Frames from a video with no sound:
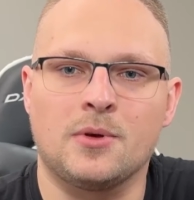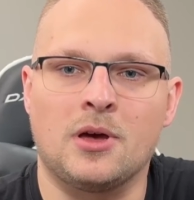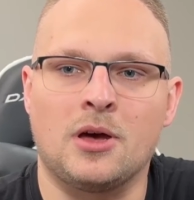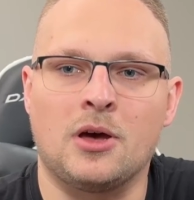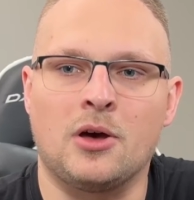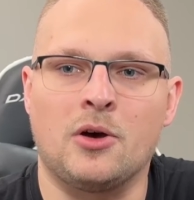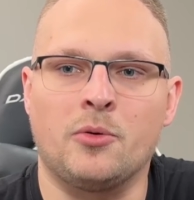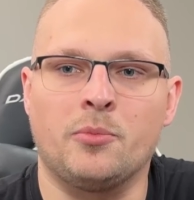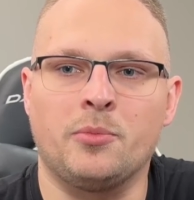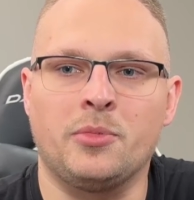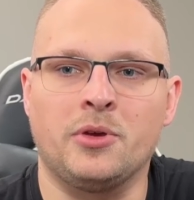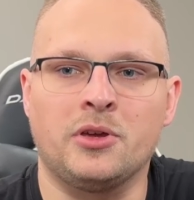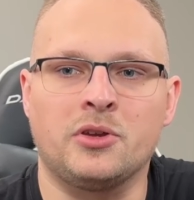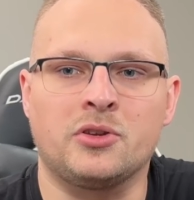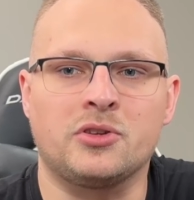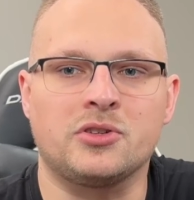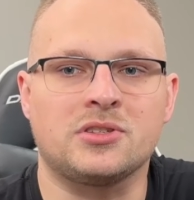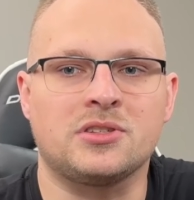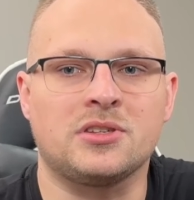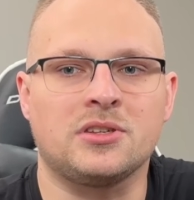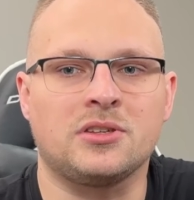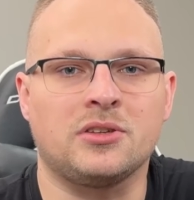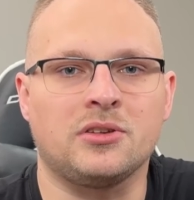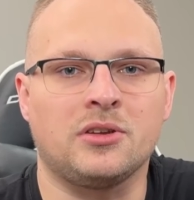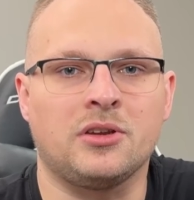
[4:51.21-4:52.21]
It'll be
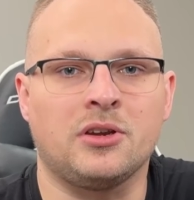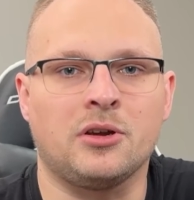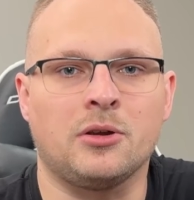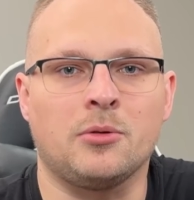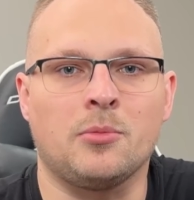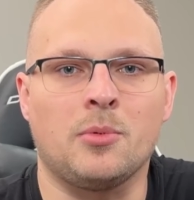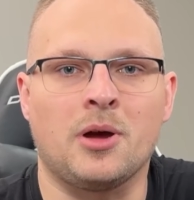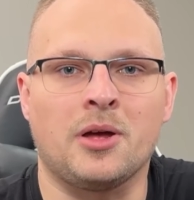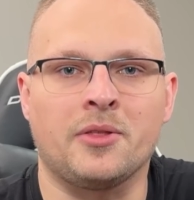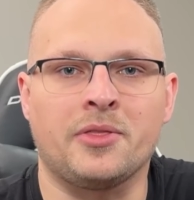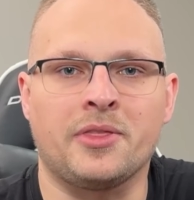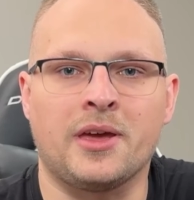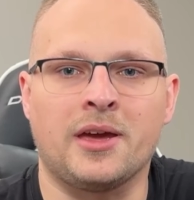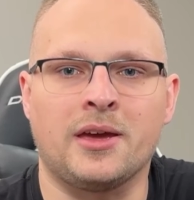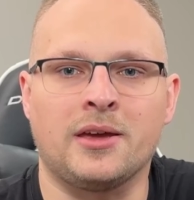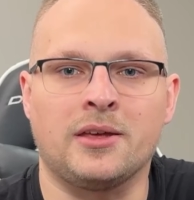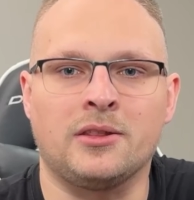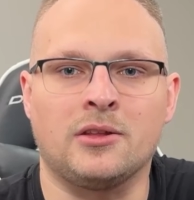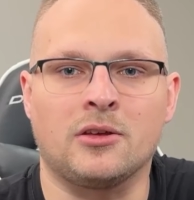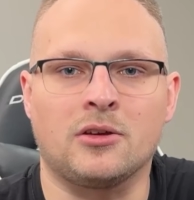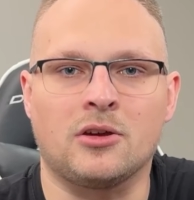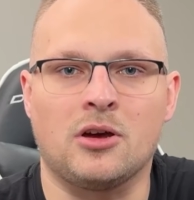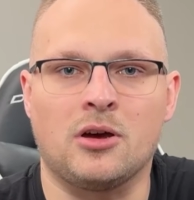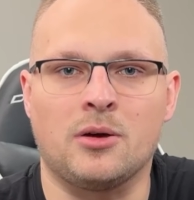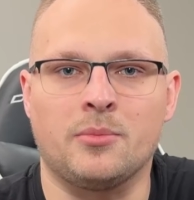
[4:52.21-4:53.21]
interesting to hear about that
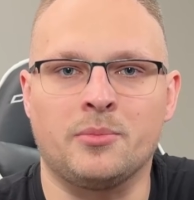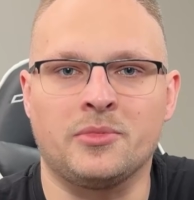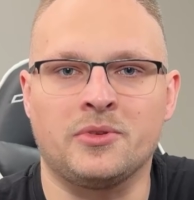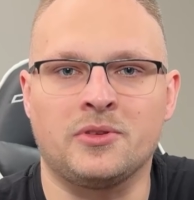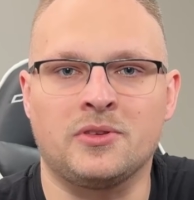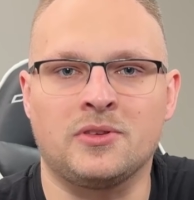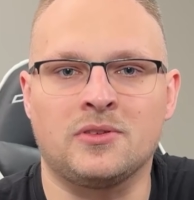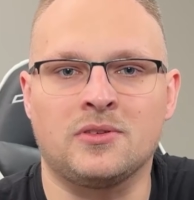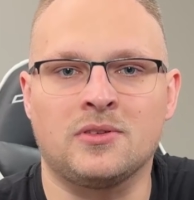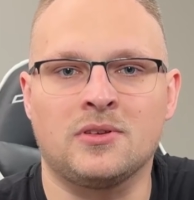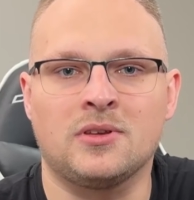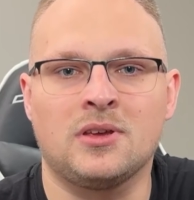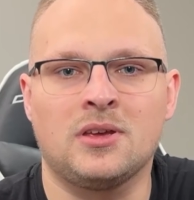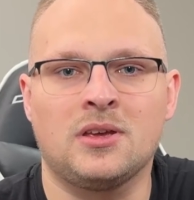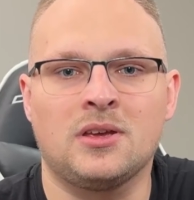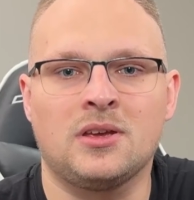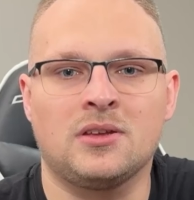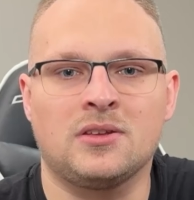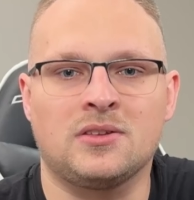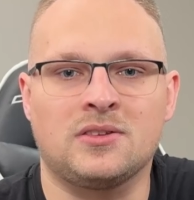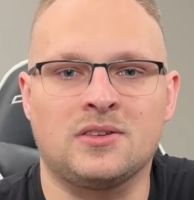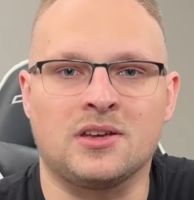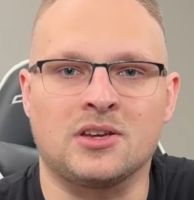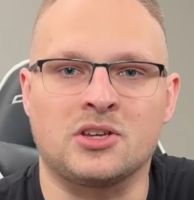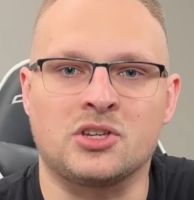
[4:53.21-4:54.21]
in the comments
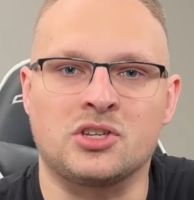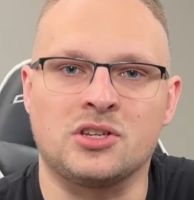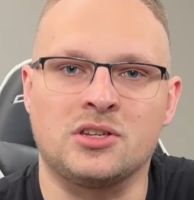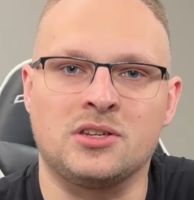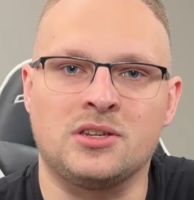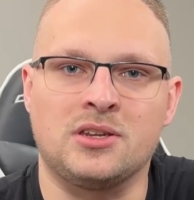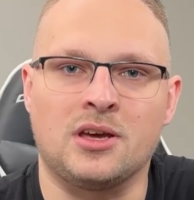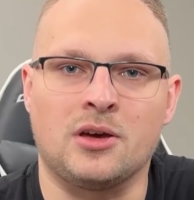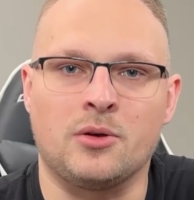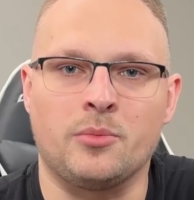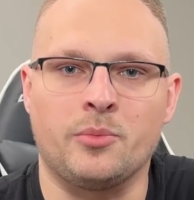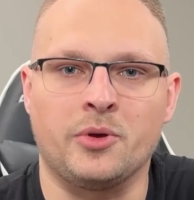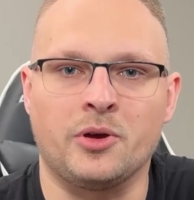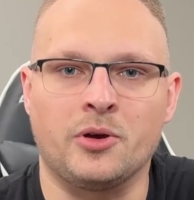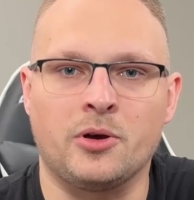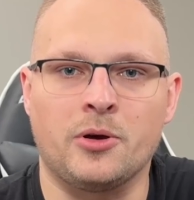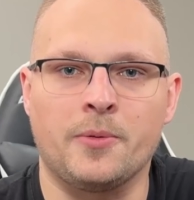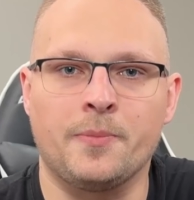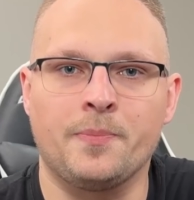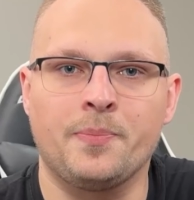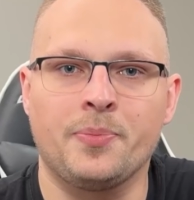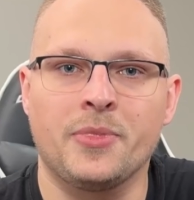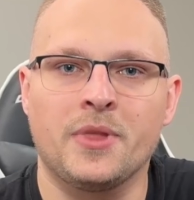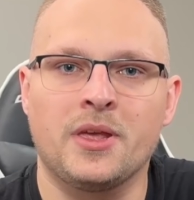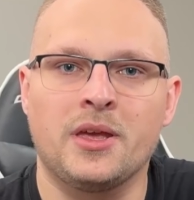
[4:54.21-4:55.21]
section down
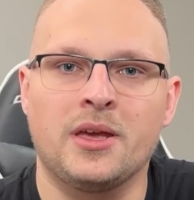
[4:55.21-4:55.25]
below.